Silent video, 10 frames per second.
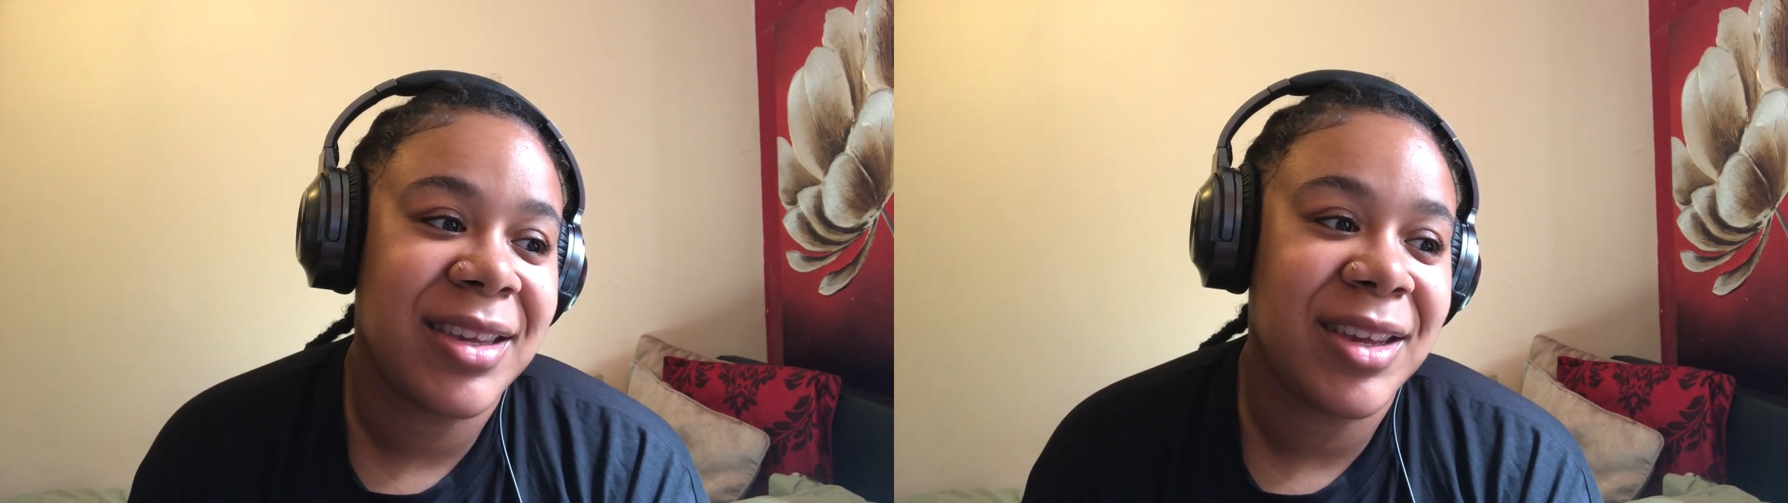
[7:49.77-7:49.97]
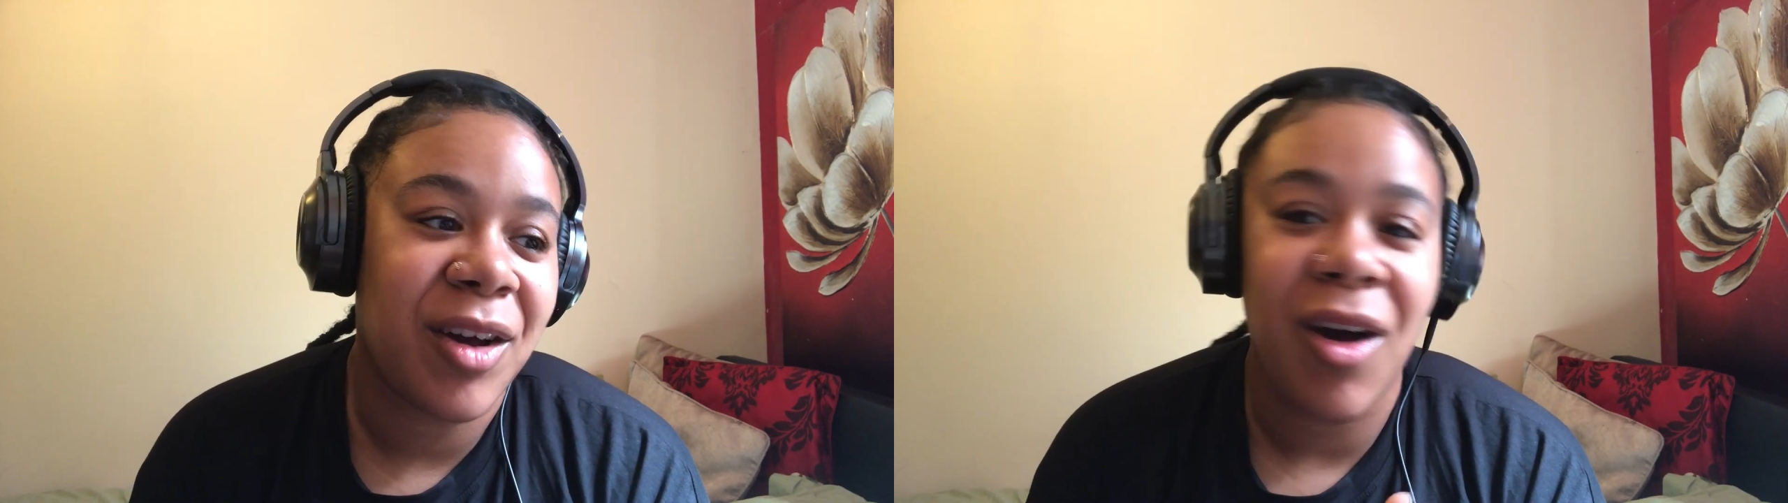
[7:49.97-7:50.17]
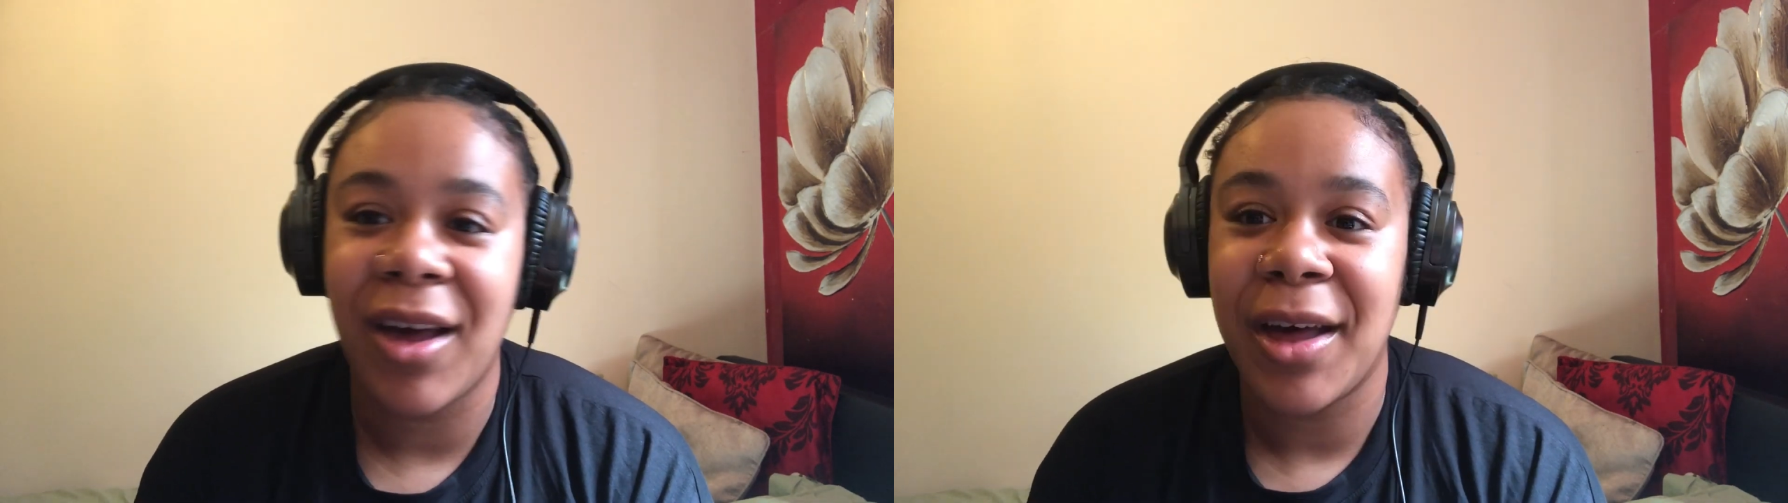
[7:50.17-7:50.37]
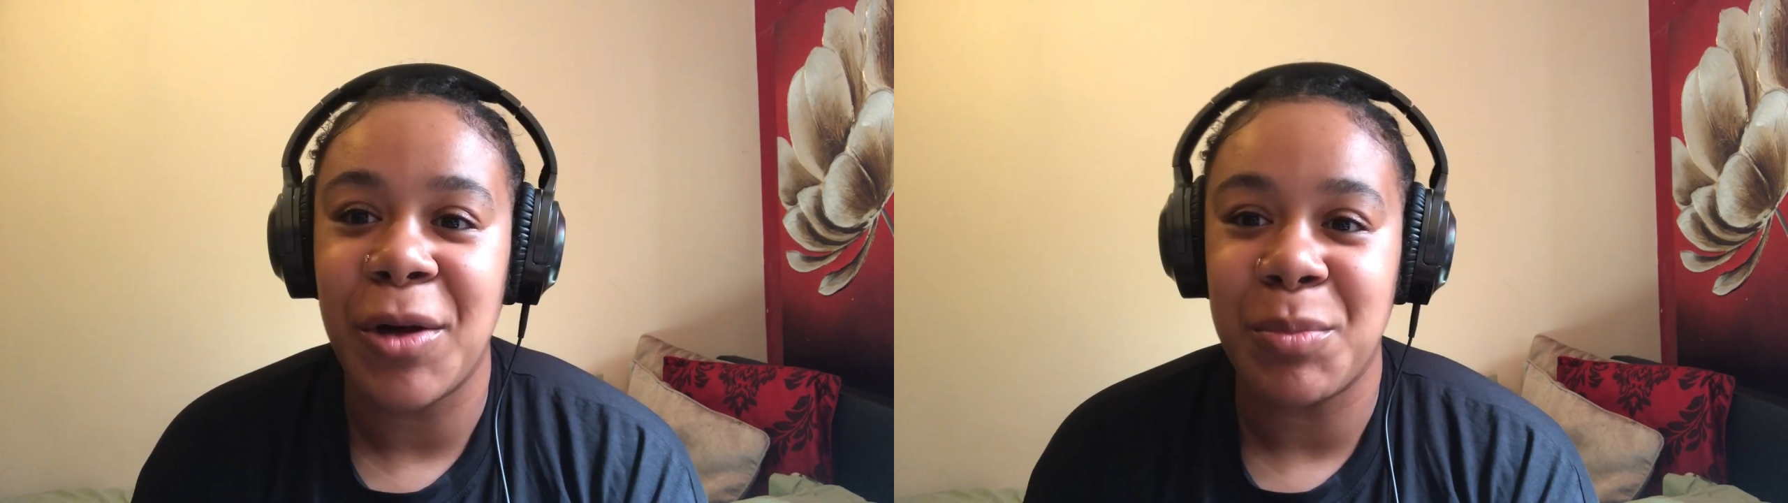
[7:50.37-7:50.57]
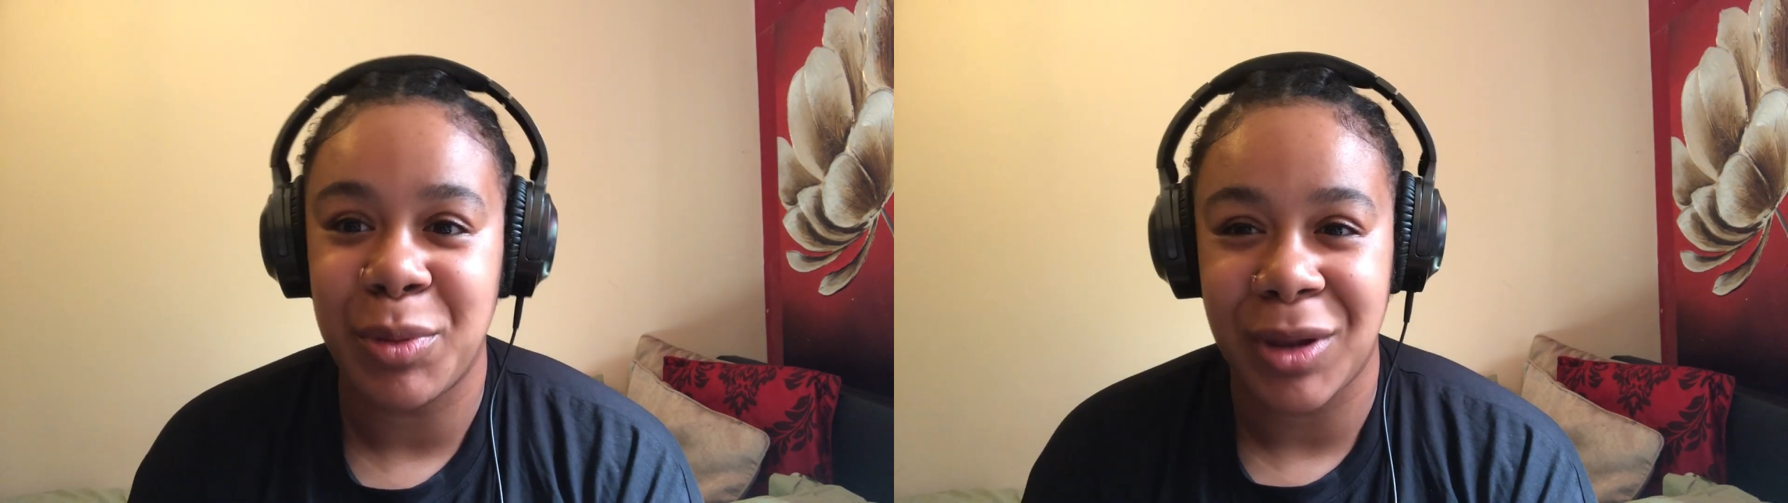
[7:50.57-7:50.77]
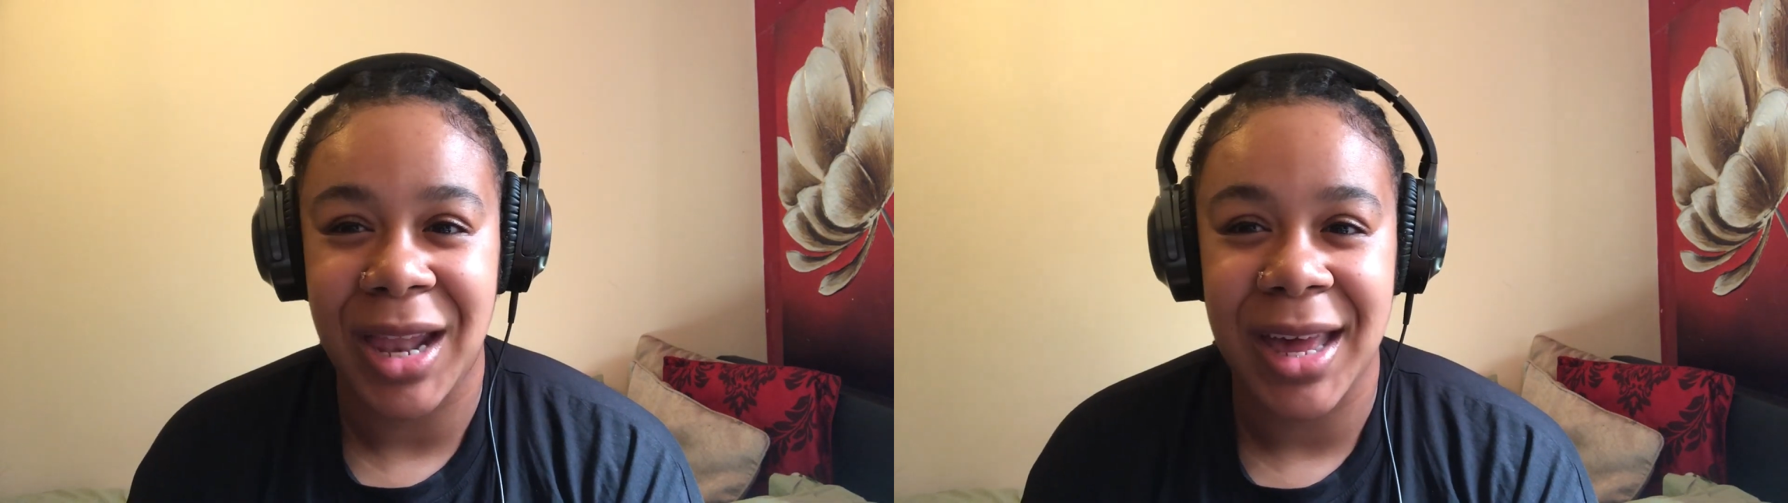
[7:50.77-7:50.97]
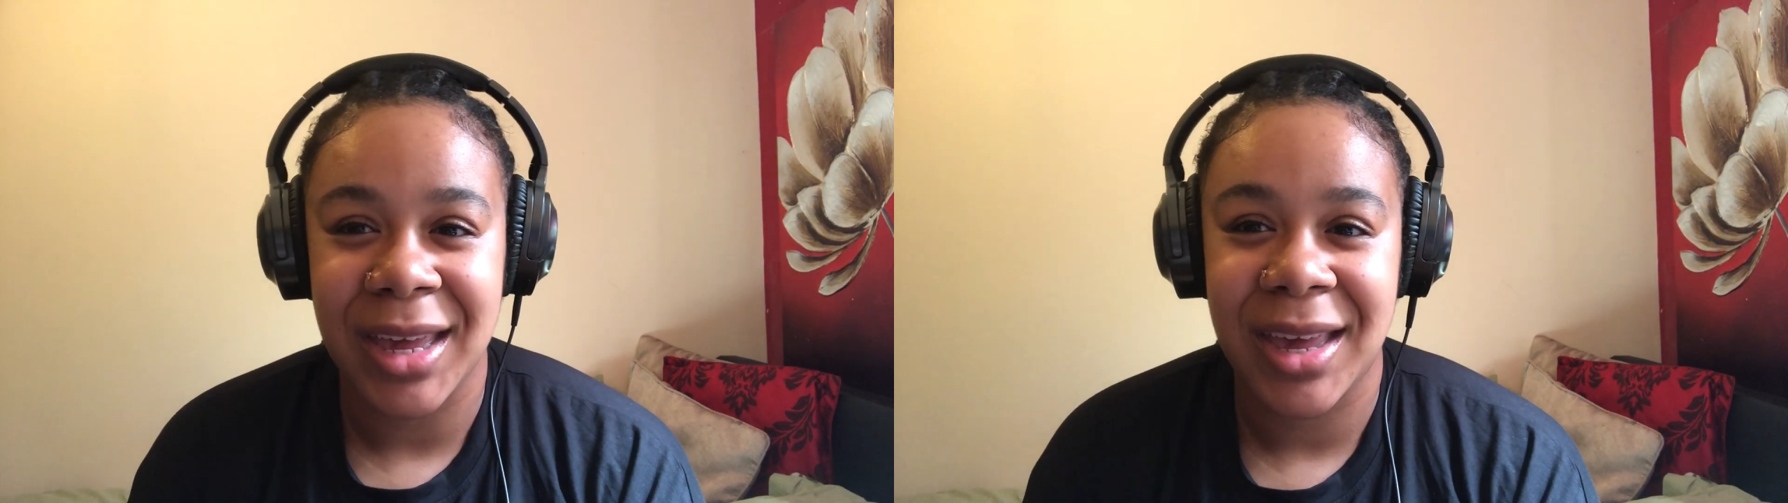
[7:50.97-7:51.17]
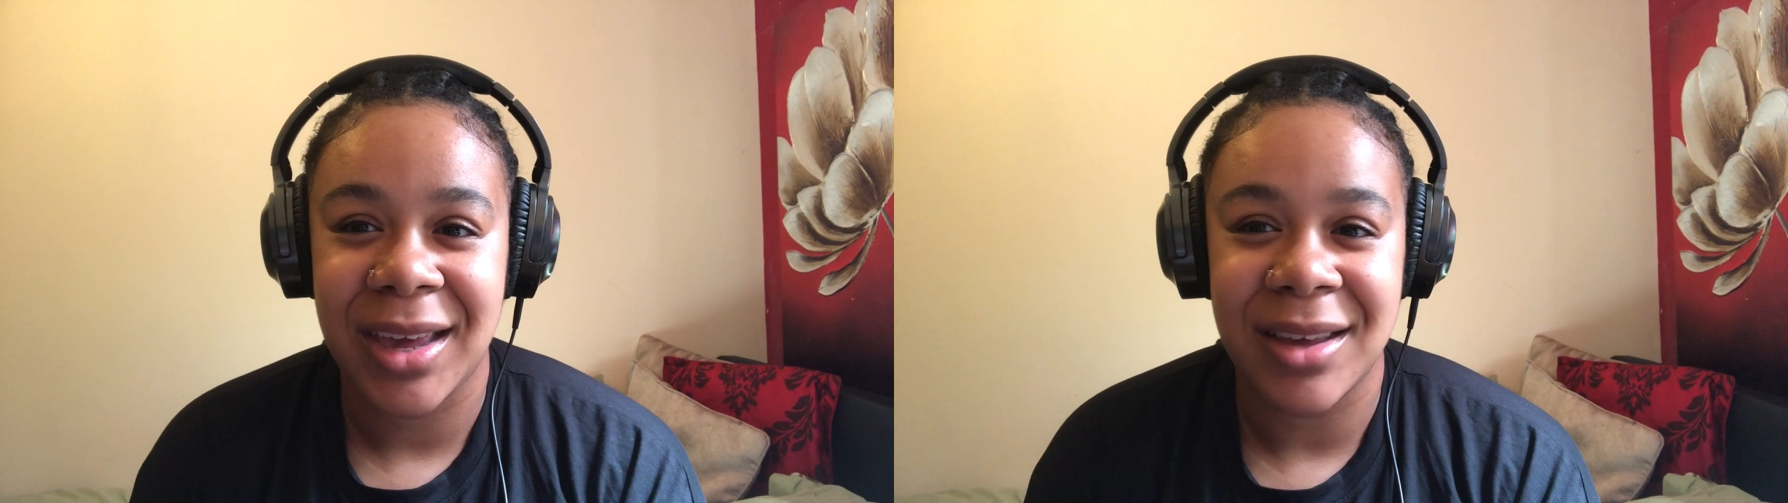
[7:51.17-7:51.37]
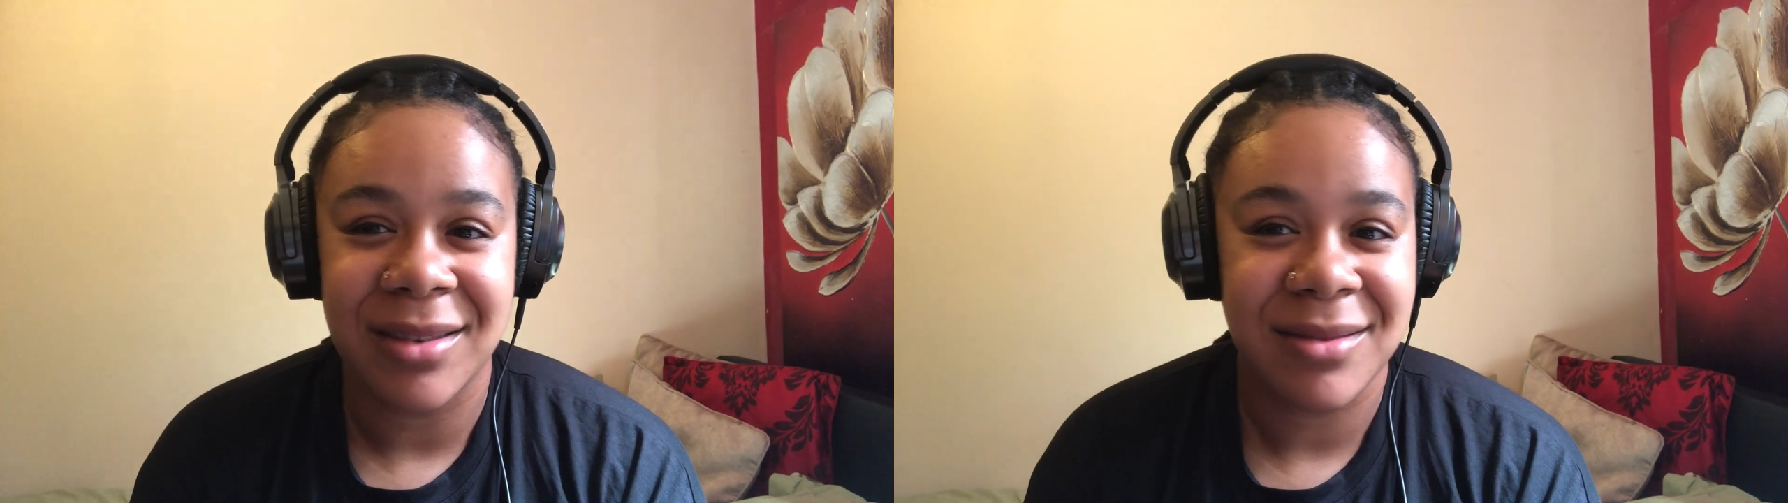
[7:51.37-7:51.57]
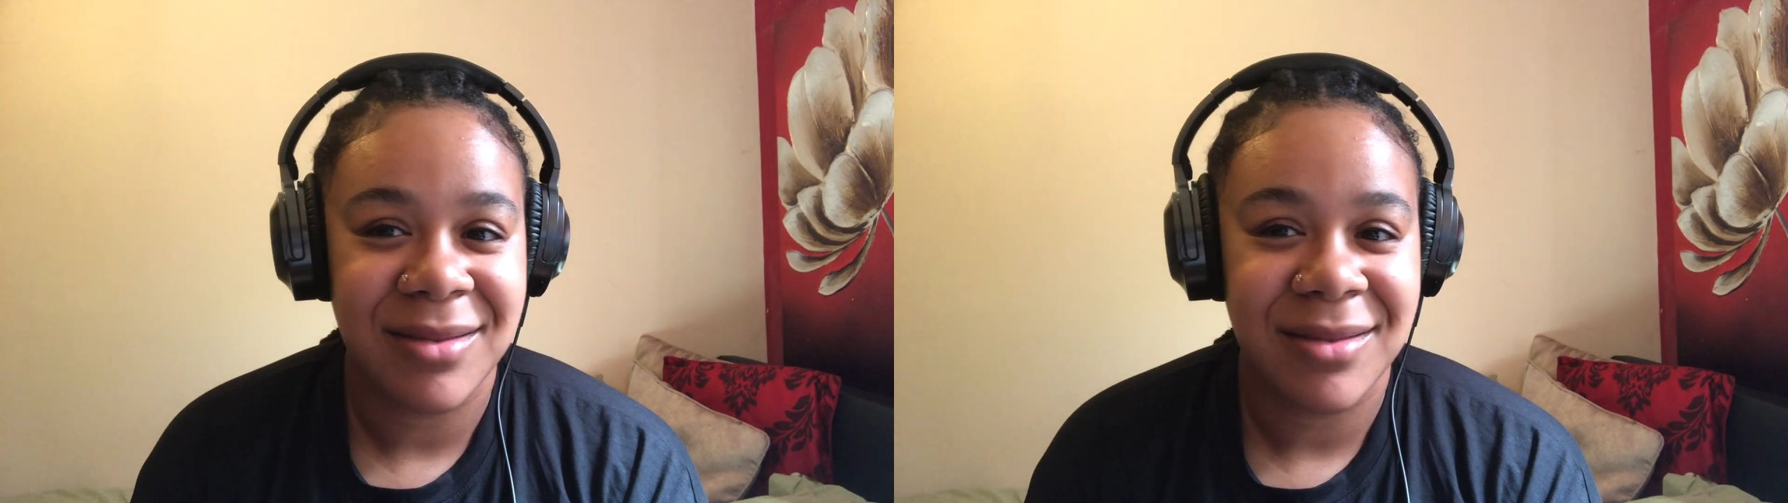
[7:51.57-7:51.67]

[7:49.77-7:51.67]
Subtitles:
you can't help but like it.